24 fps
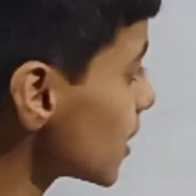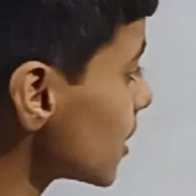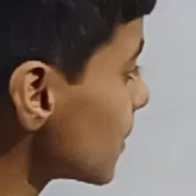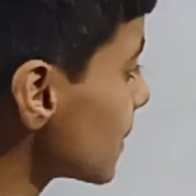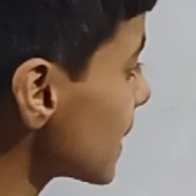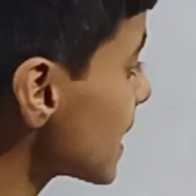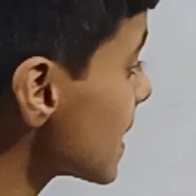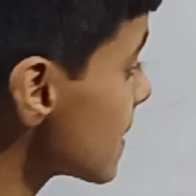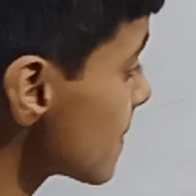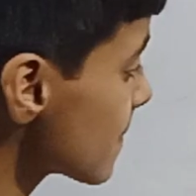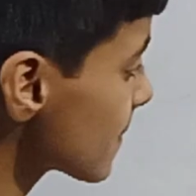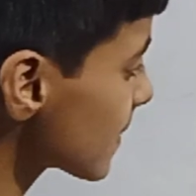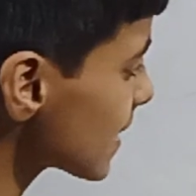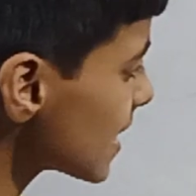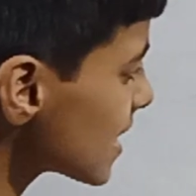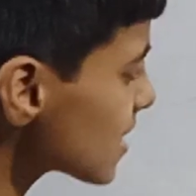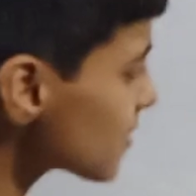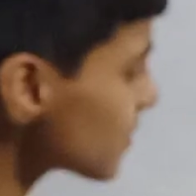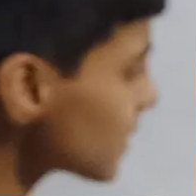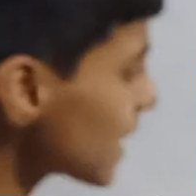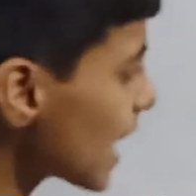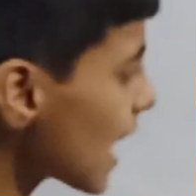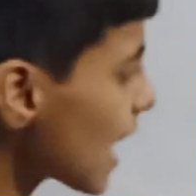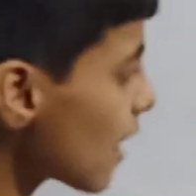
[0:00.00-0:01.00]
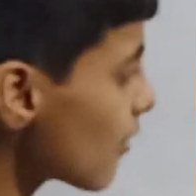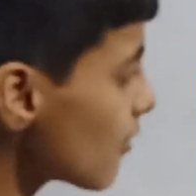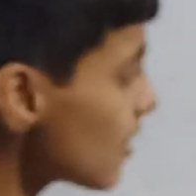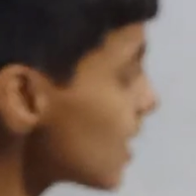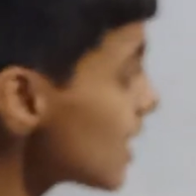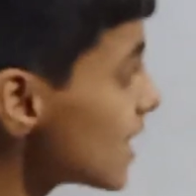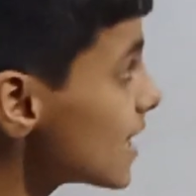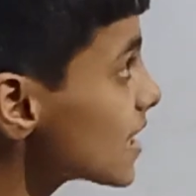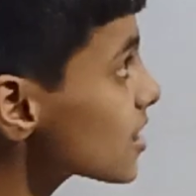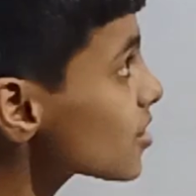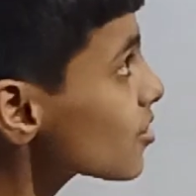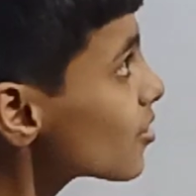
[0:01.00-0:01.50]
will be, this we have.
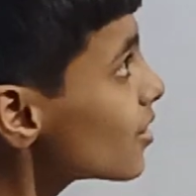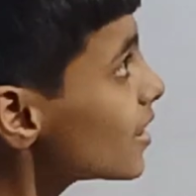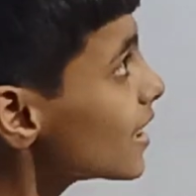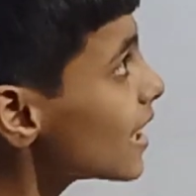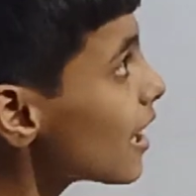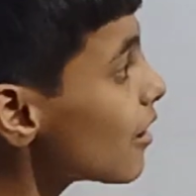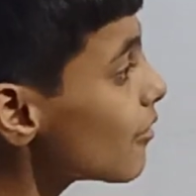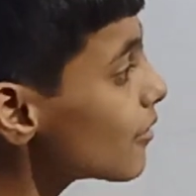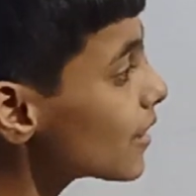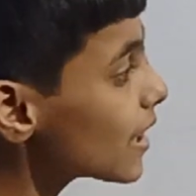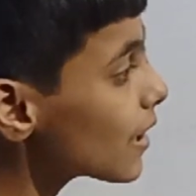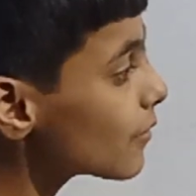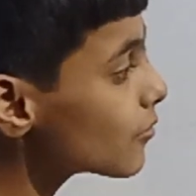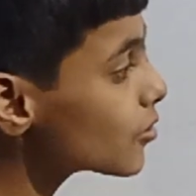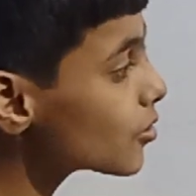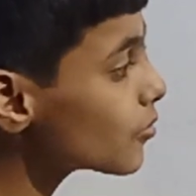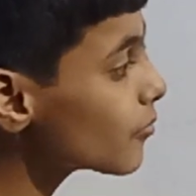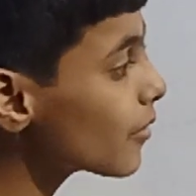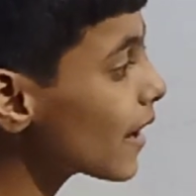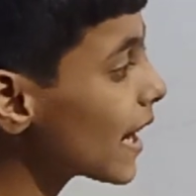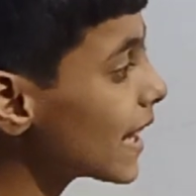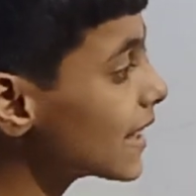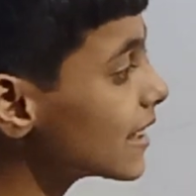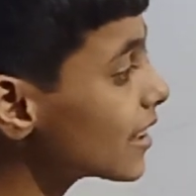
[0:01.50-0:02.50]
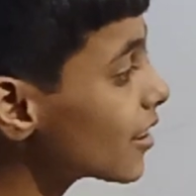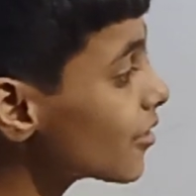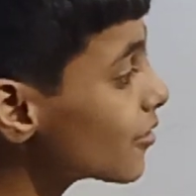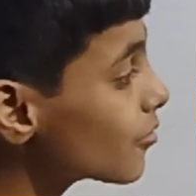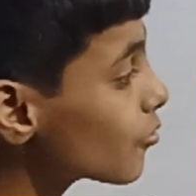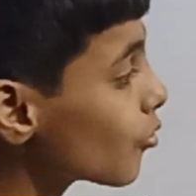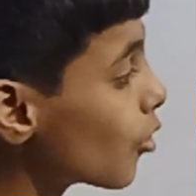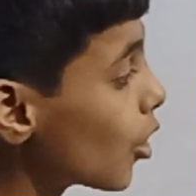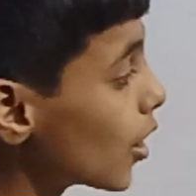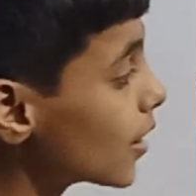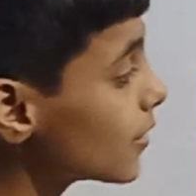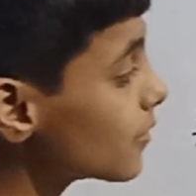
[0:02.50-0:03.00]
So now we have to find out
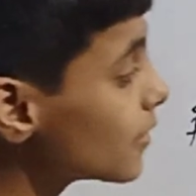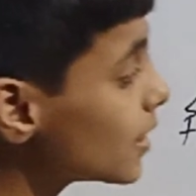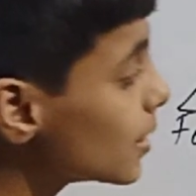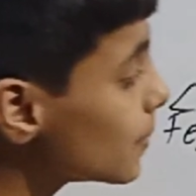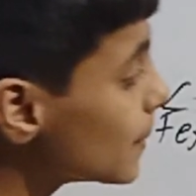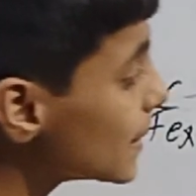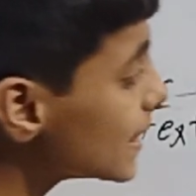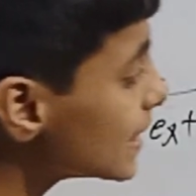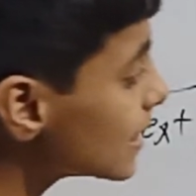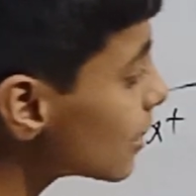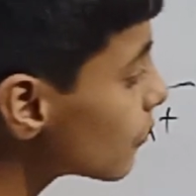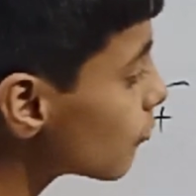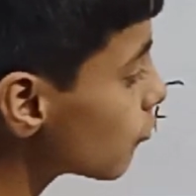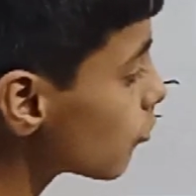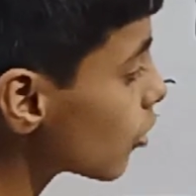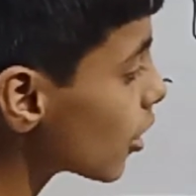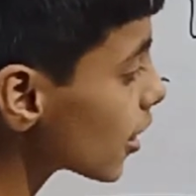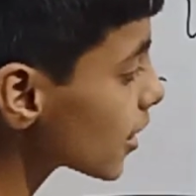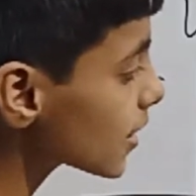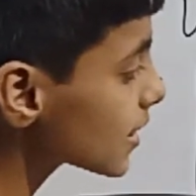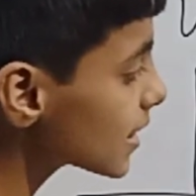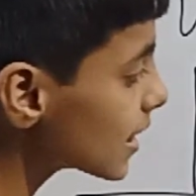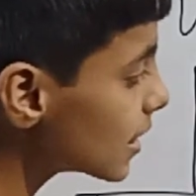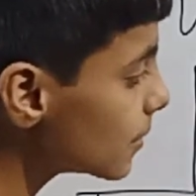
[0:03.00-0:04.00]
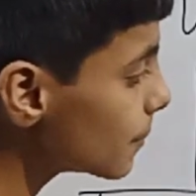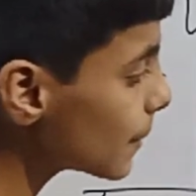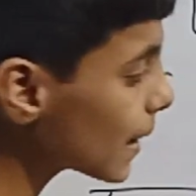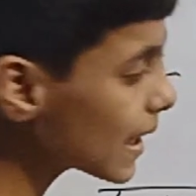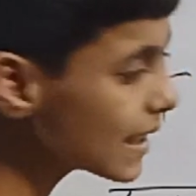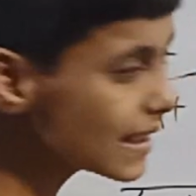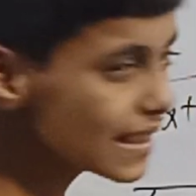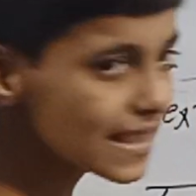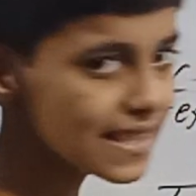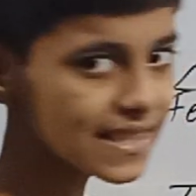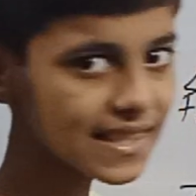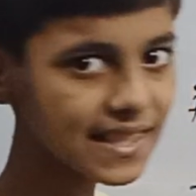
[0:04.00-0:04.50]
what will be the work done
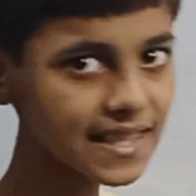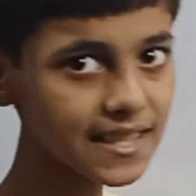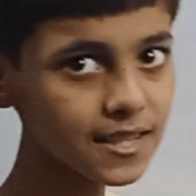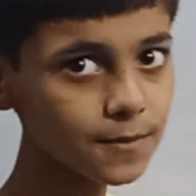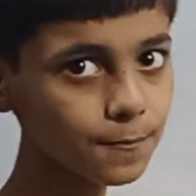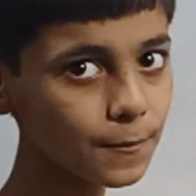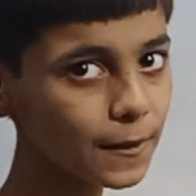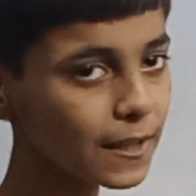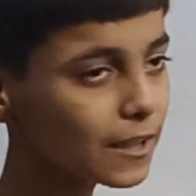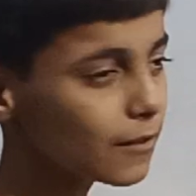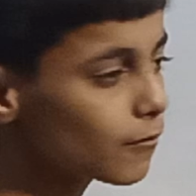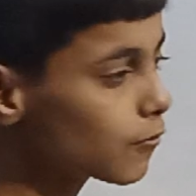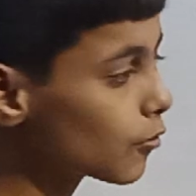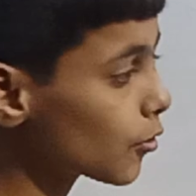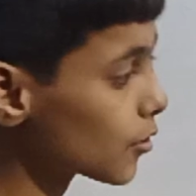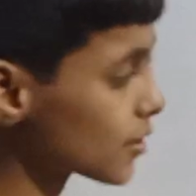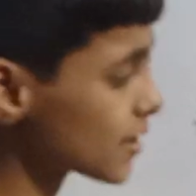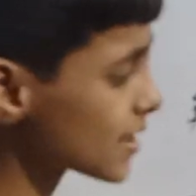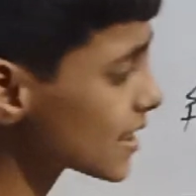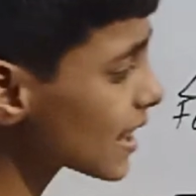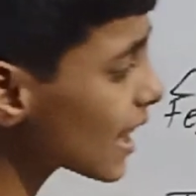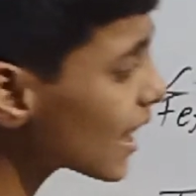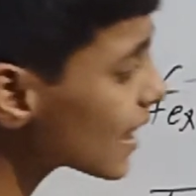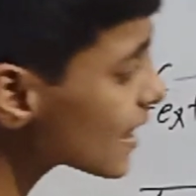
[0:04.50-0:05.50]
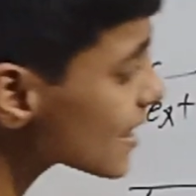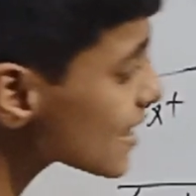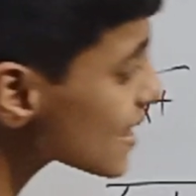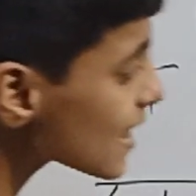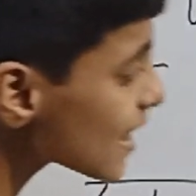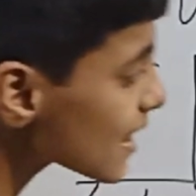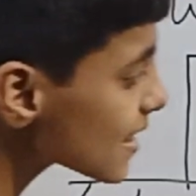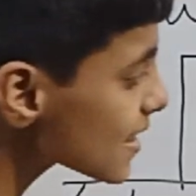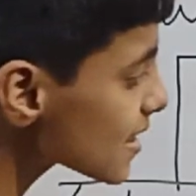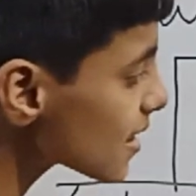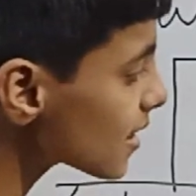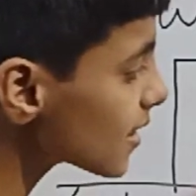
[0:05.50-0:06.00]
by this spring force that
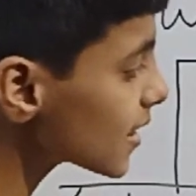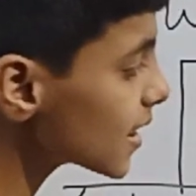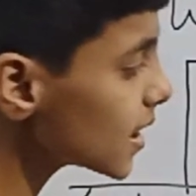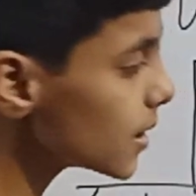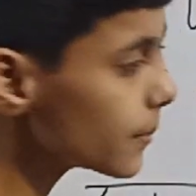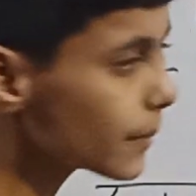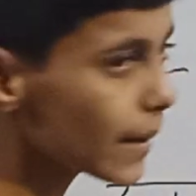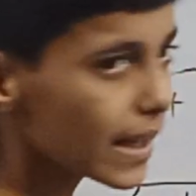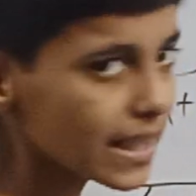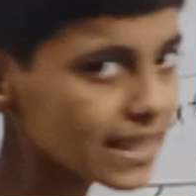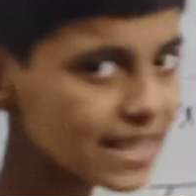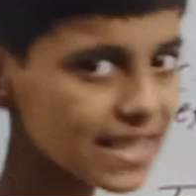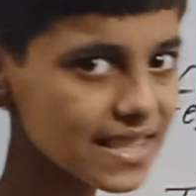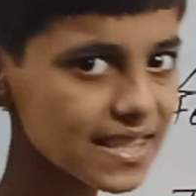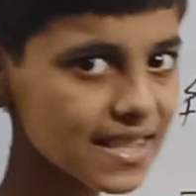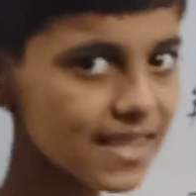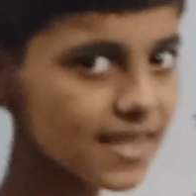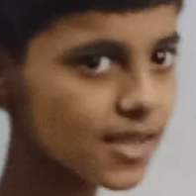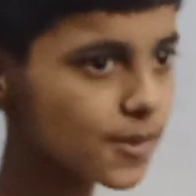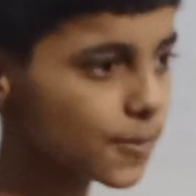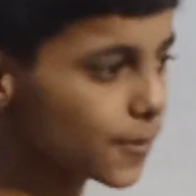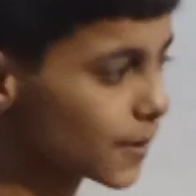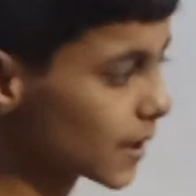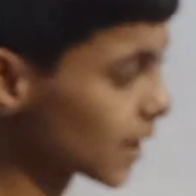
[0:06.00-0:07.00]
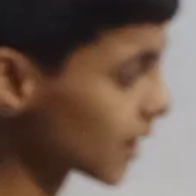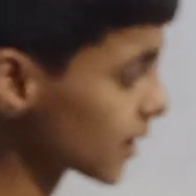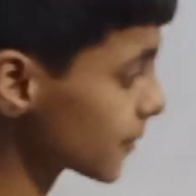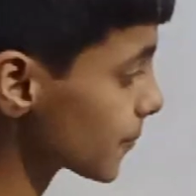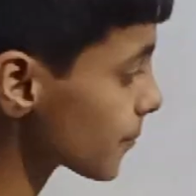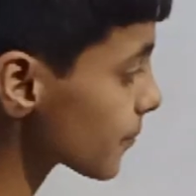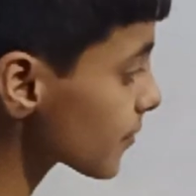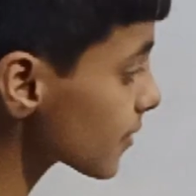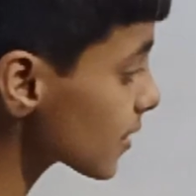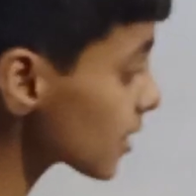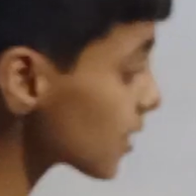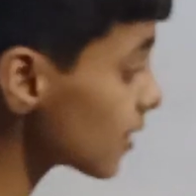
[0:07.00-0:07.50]
is exerted by this spring.
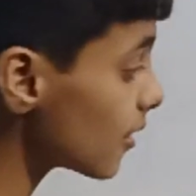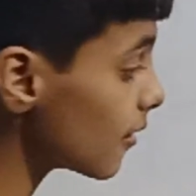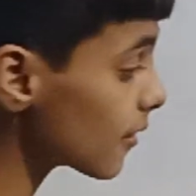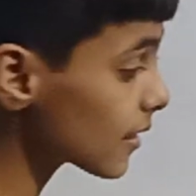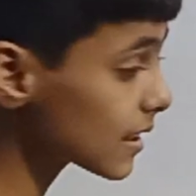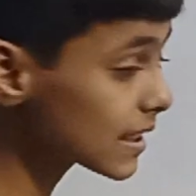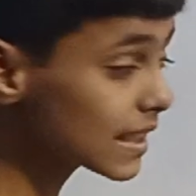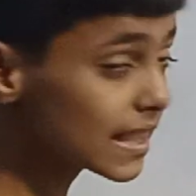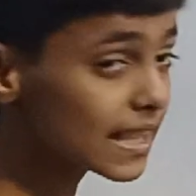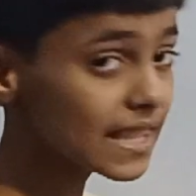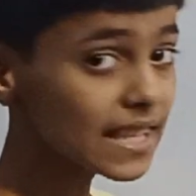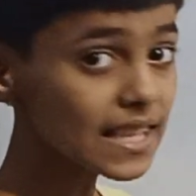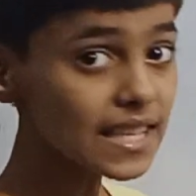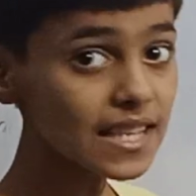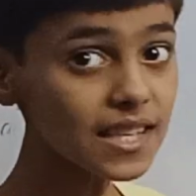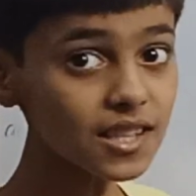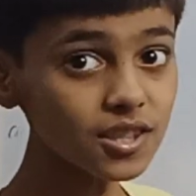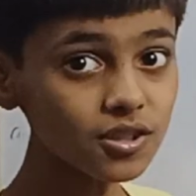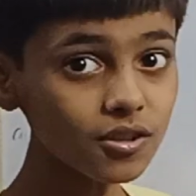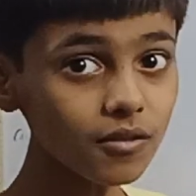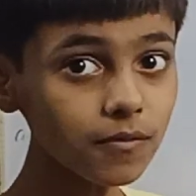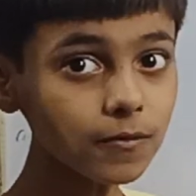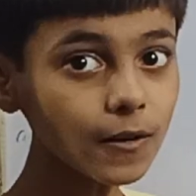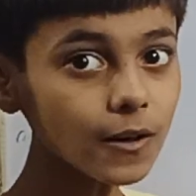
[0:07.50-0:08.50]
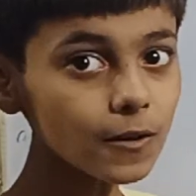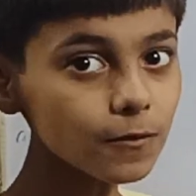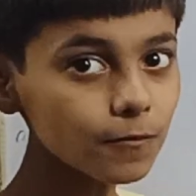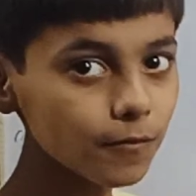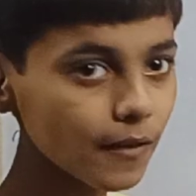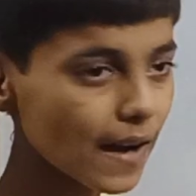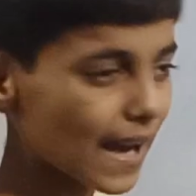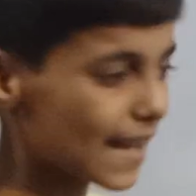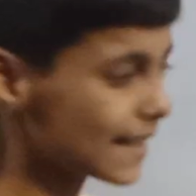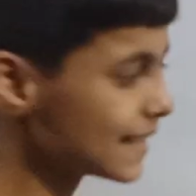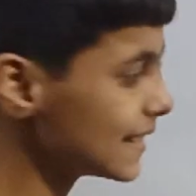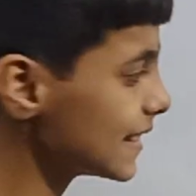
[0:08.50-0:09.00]
Okay, so for
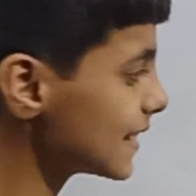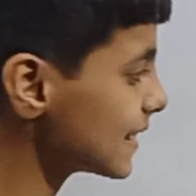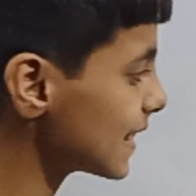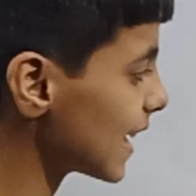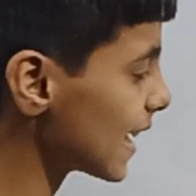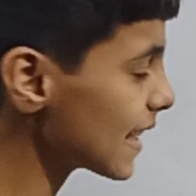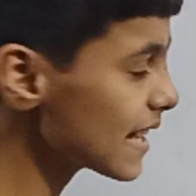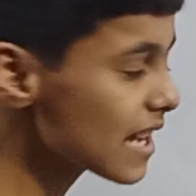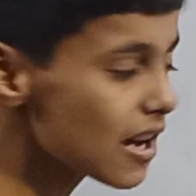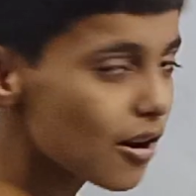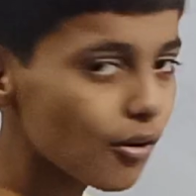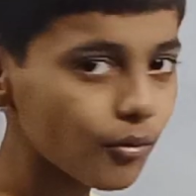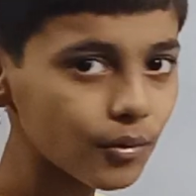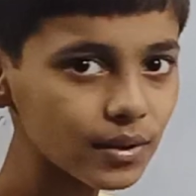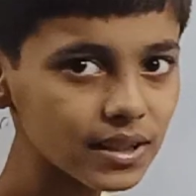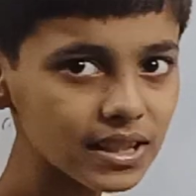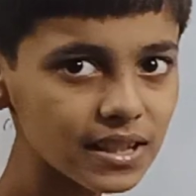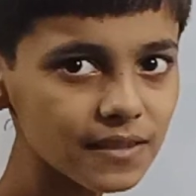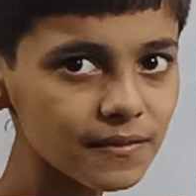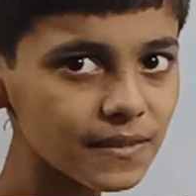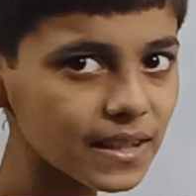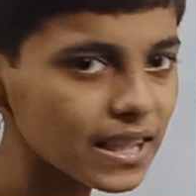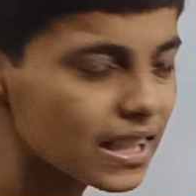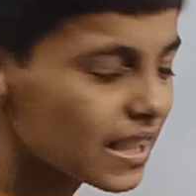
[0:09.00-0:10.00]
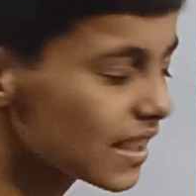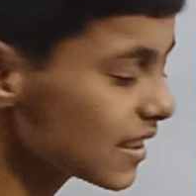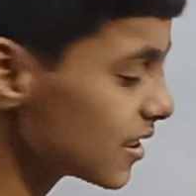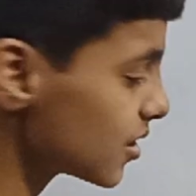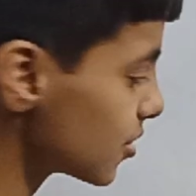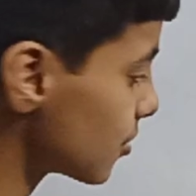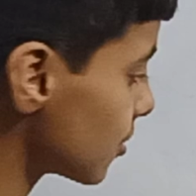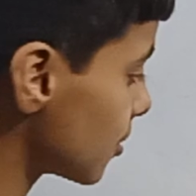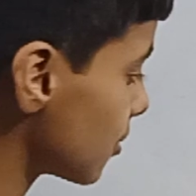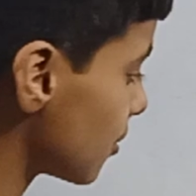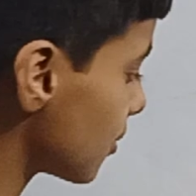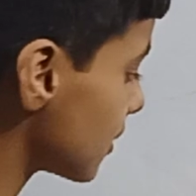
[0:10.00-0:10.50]
finding that, only we need
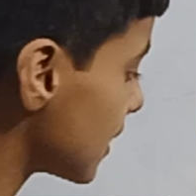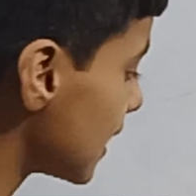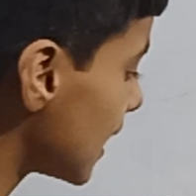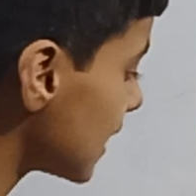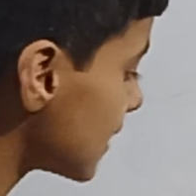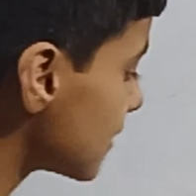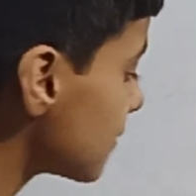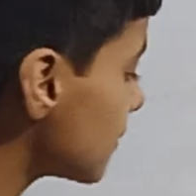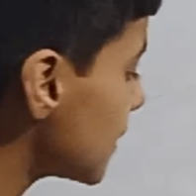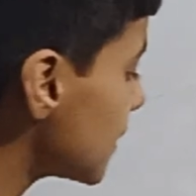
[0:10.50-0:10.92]
to know that